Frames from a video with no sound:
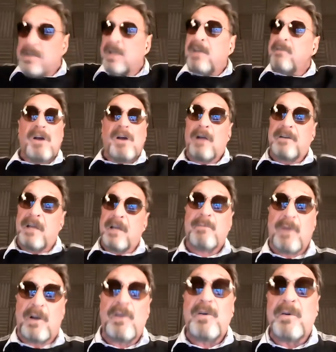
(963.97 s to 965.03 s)
to get a goddamn
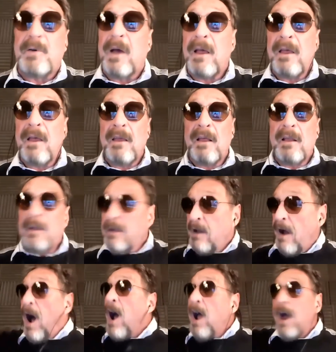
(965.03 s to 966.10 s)
clue,
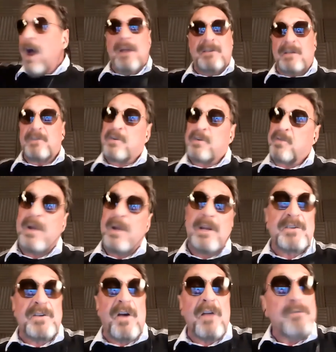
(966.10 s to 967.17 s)
I did a
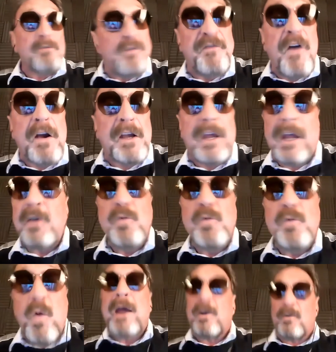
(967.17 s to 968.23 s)
treatise on fucking
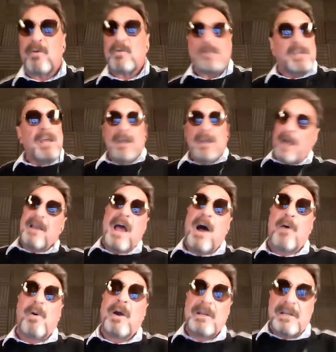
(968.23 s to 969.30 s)
whales and
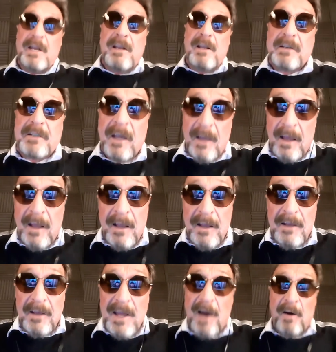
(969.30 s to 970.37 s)
how I did it.
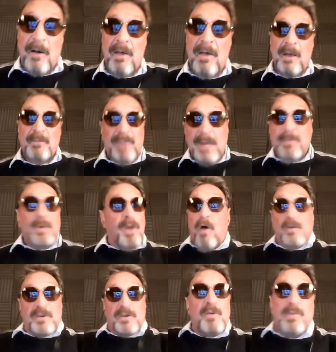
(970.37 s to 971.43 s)
Now, people
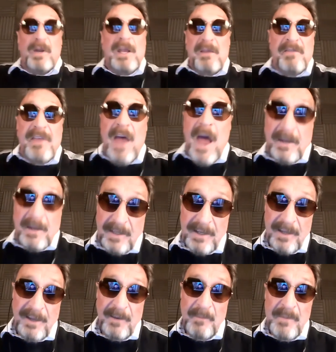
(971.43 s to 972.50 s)
also believe that,
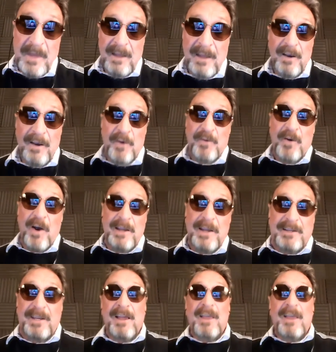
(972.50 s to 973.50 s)
right?